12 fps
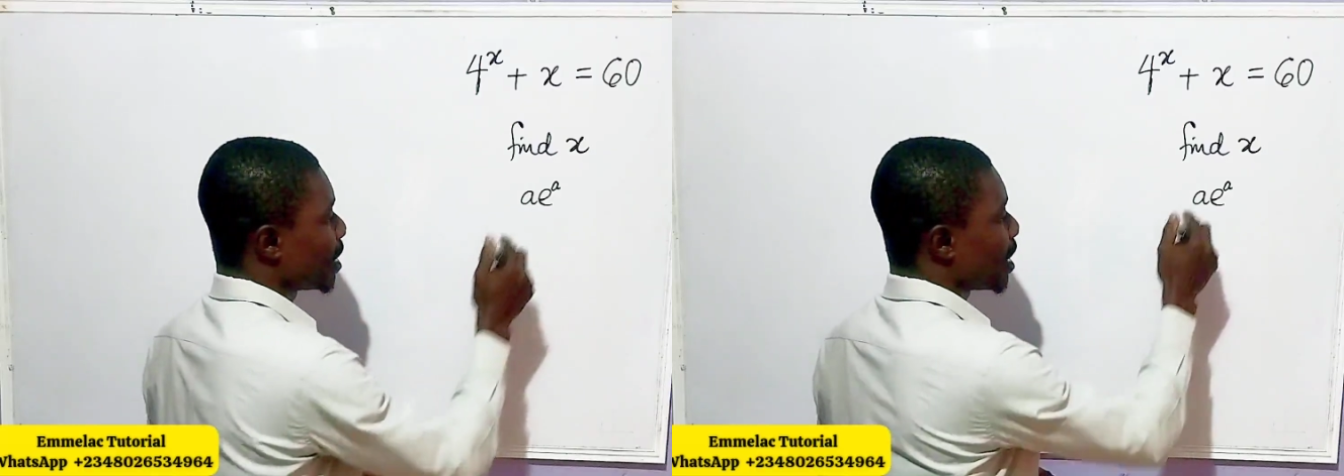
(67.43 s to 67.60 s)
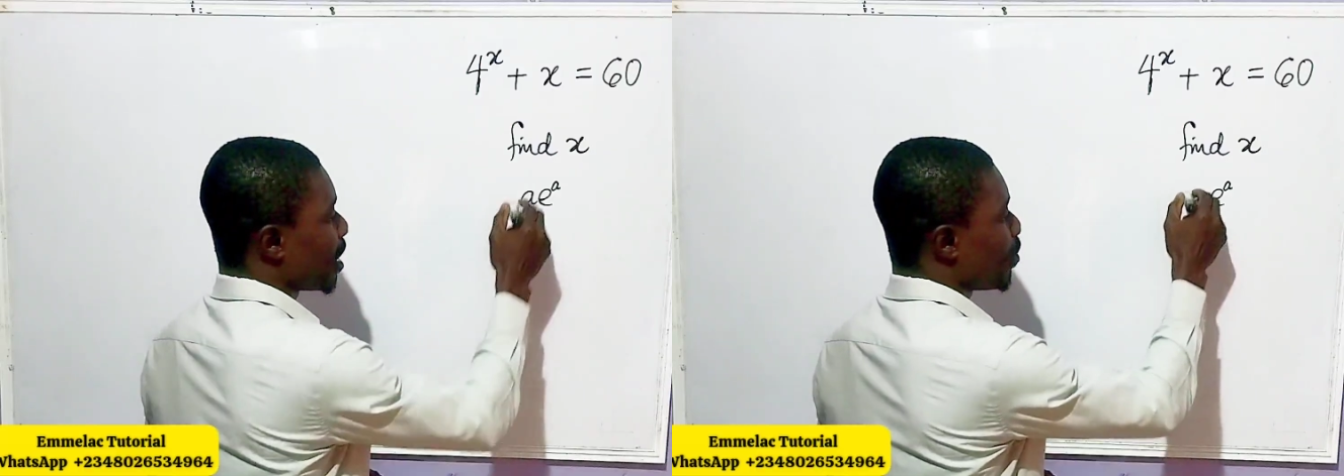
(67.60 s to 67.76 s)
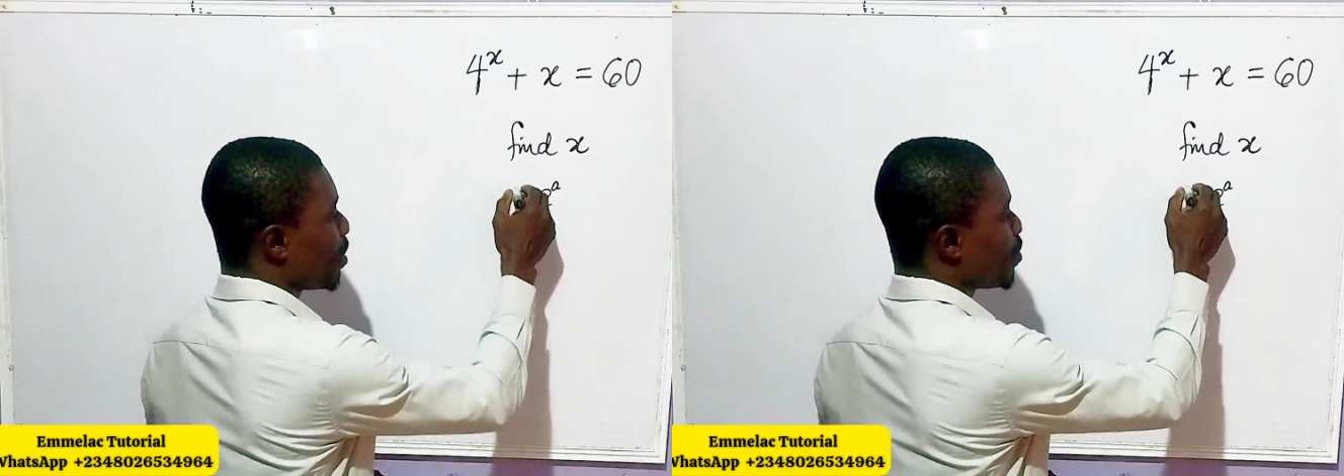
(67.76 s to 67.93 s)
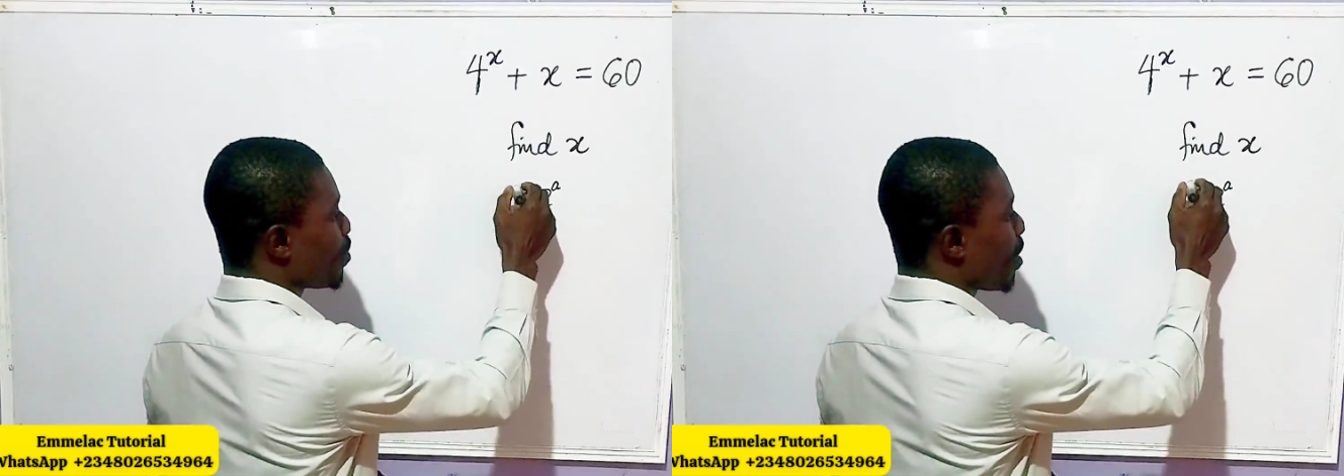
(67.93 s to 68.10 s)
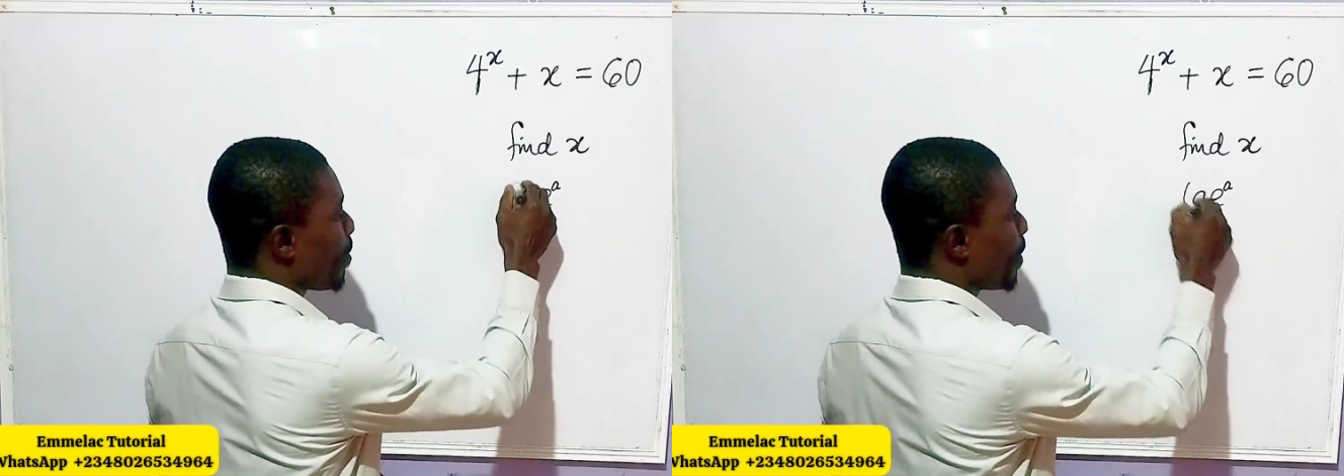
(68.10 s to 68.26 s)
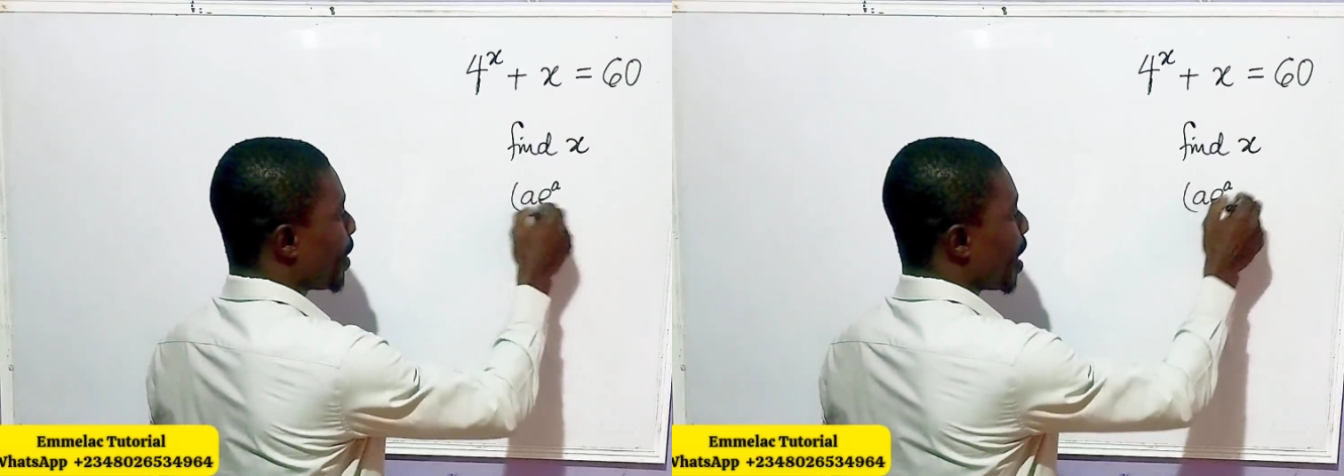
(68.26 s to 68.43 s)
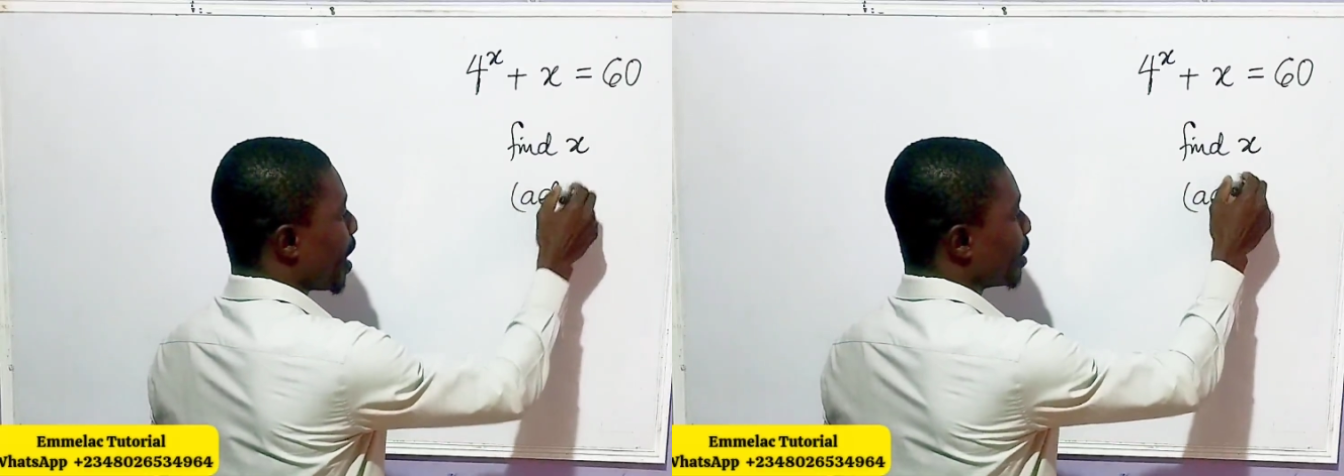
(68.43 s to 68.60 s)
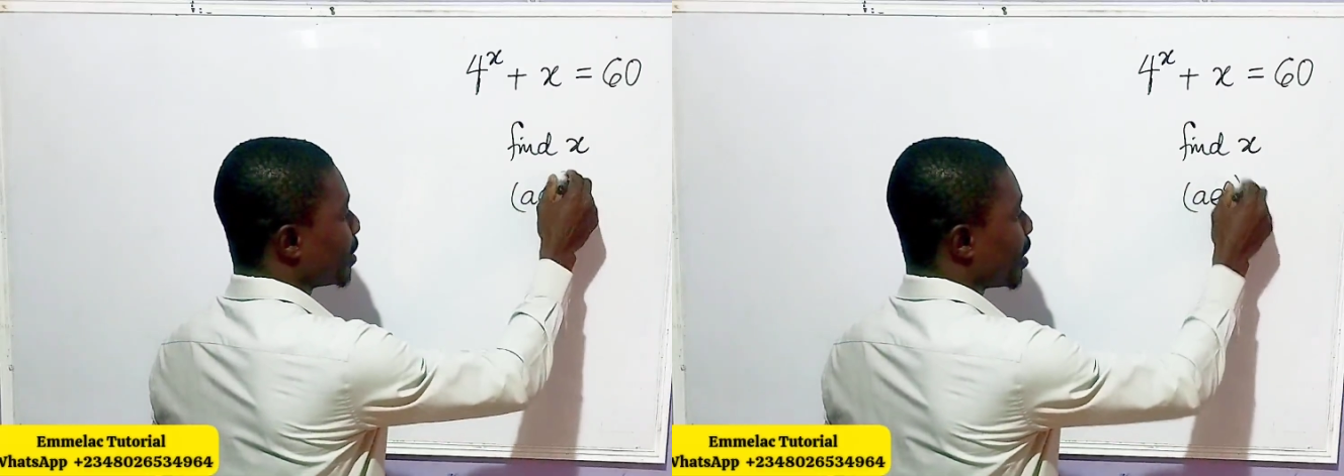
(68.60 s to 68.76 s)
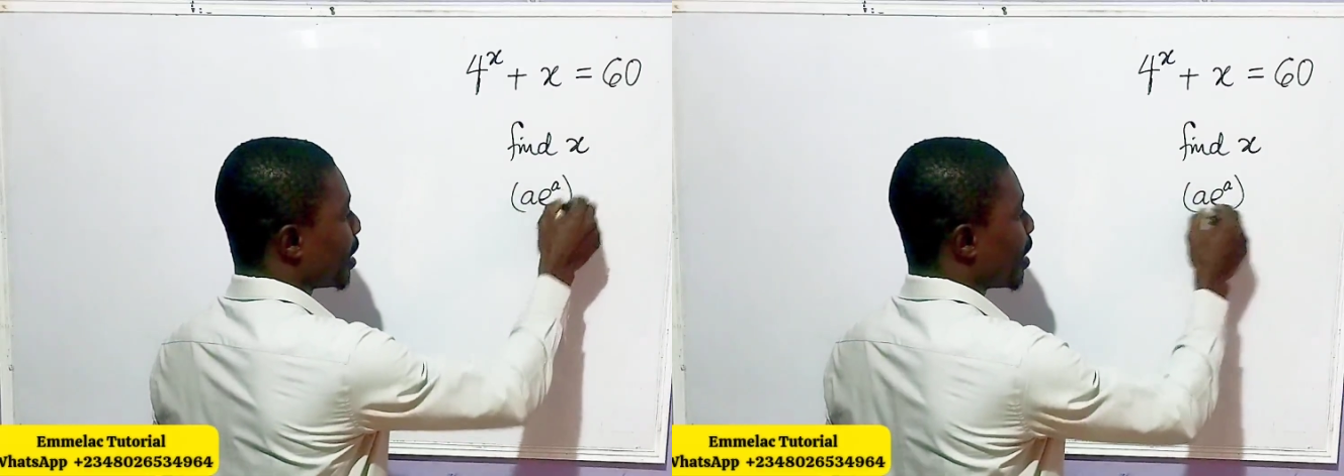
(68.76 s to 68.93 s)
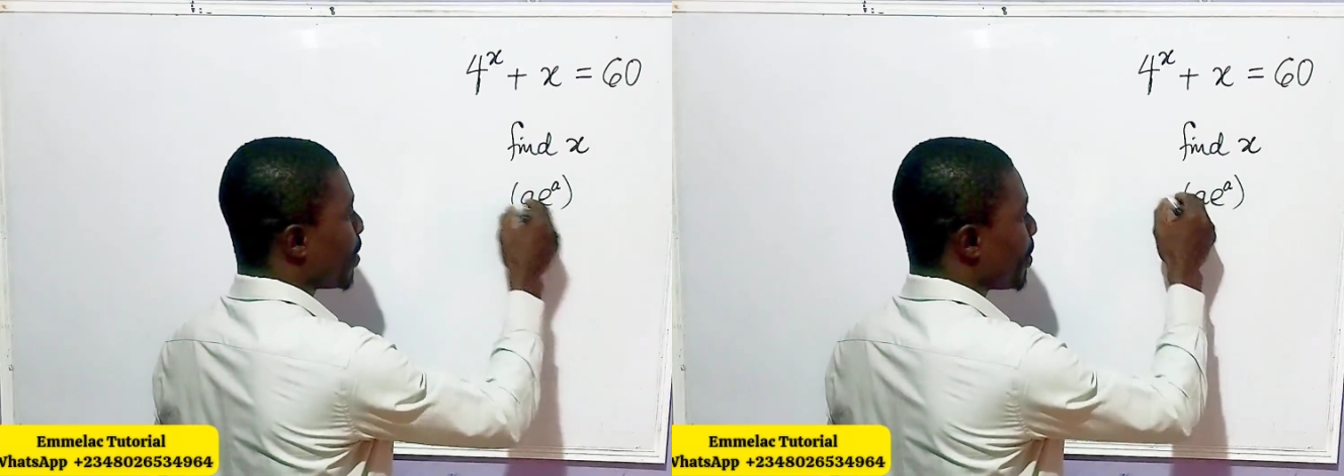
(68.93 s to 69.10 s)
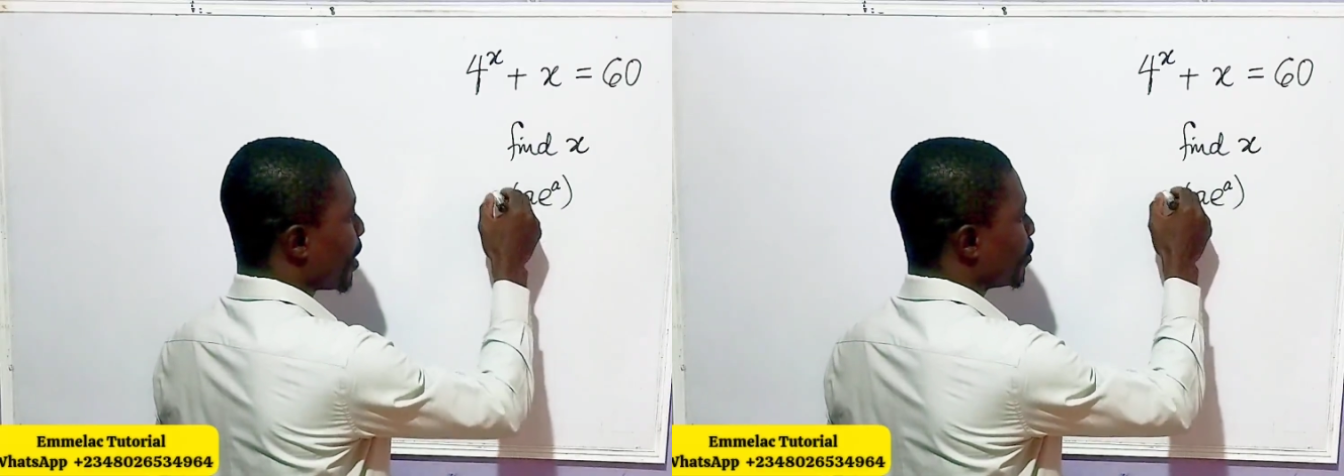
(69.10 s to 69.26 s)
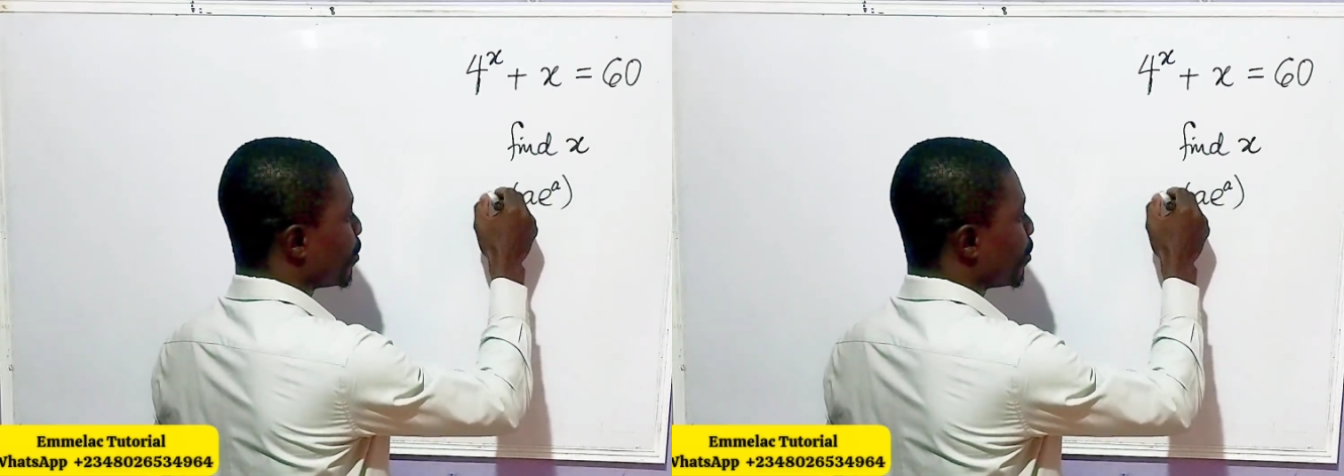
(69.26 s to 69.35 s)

Now when you apply the Lambert